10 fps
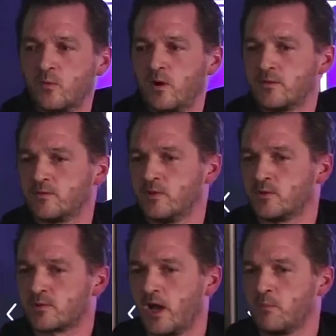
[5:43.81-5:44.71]
It's a new
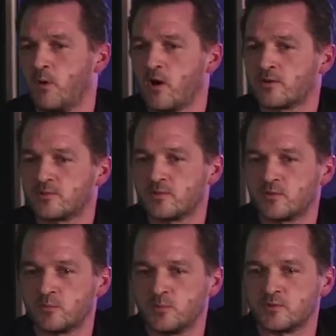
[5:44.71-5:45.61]
Sky box.
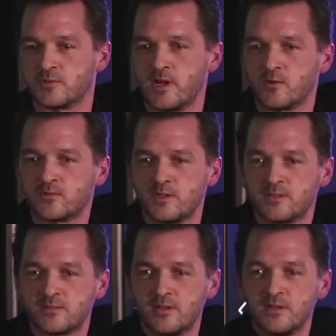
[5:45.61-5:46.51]
We just announced
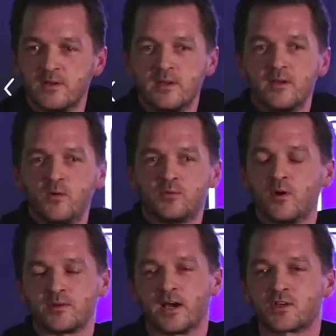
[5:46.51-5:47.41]
it. Who's
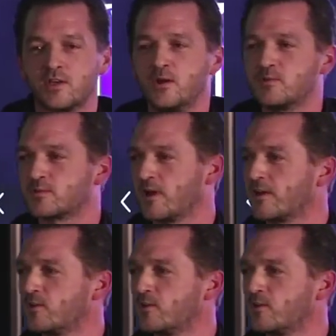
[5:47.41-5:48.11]
a Sky